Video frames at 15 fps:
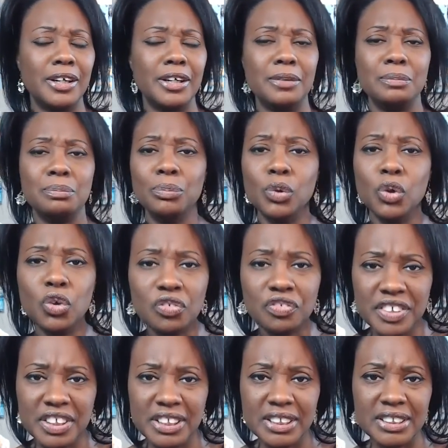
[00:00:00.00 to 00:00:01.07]

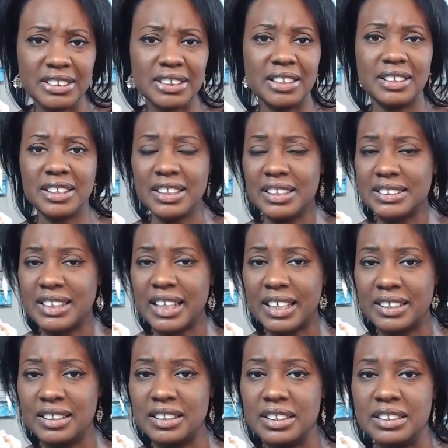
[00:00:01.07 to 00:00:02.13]
movies and things like
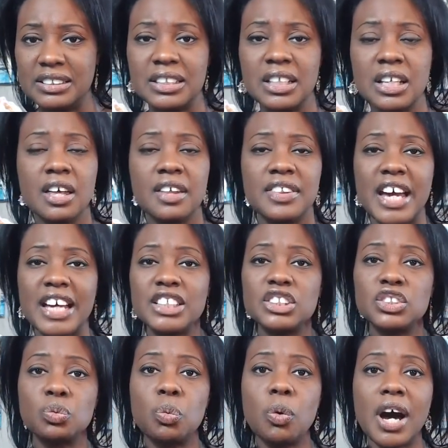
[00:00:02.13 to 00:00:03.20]
this. That
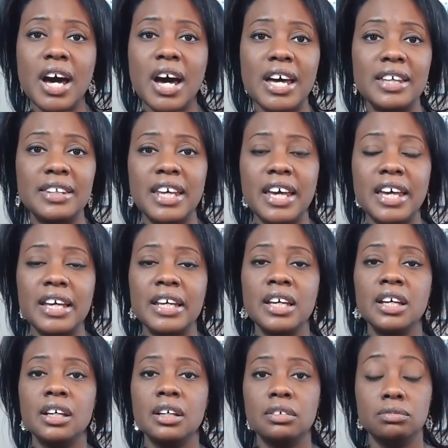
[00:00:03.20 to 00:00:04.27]
is why they
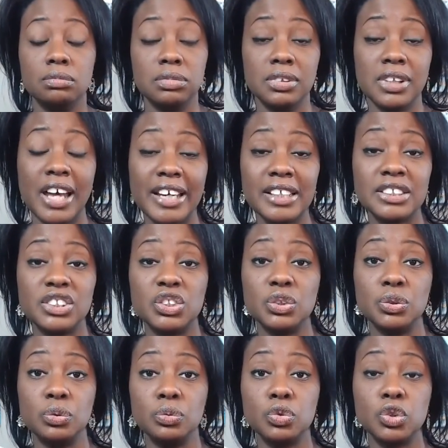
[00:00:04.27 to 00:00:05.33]
like
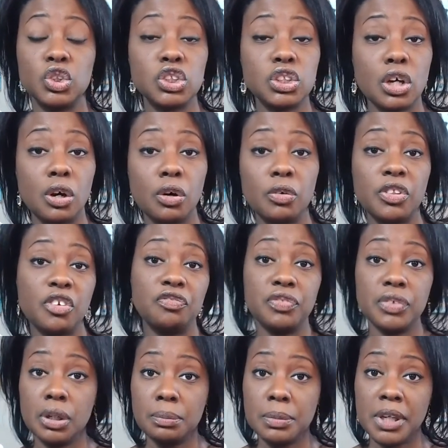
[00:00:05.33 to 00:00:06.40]
to show the
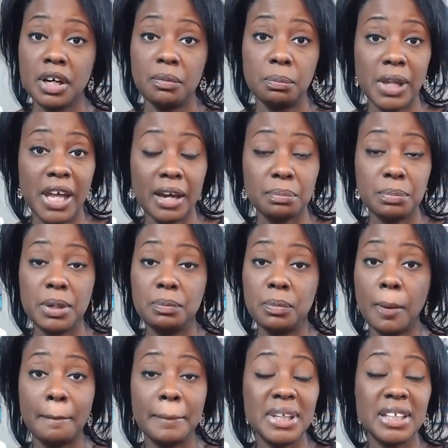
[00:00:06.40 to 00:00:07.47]
filming of Black
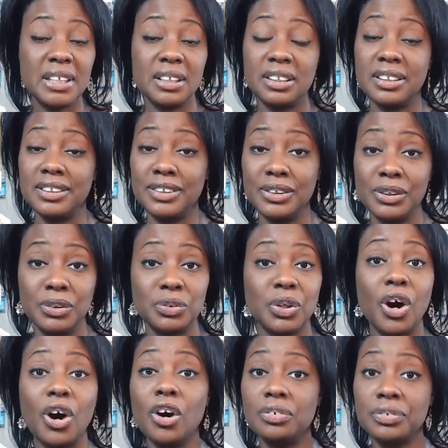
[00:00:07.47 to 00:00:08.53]
people being killed
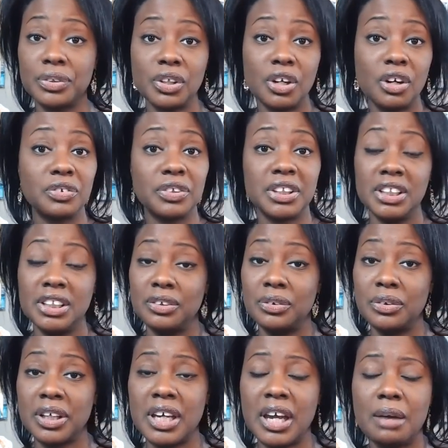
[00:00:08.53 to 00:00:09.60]
over and over again on
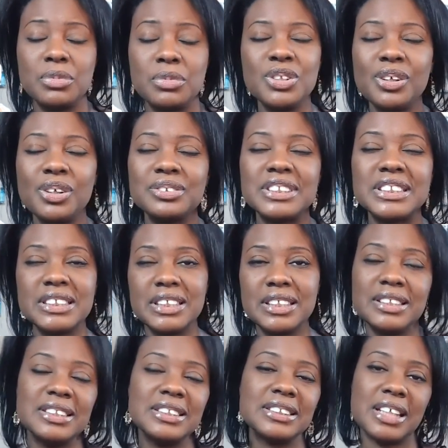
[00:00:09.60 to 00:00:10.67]
camera. You don't see
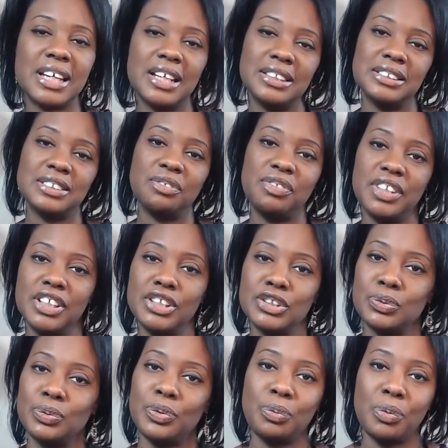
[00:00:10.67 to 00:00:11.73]
these kinds of things
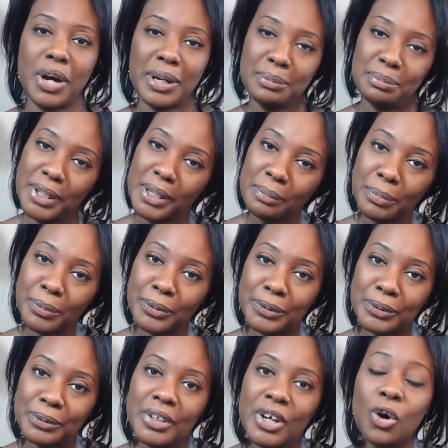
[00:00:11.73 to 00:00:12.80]
with white
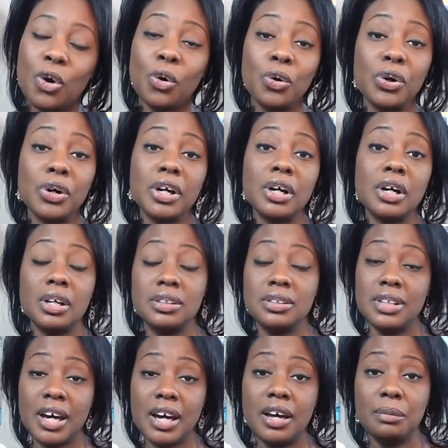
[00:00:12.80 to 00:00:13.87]
people or
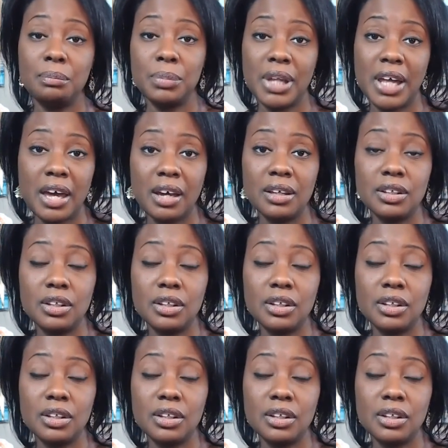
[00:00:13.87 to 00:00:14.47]
non-Black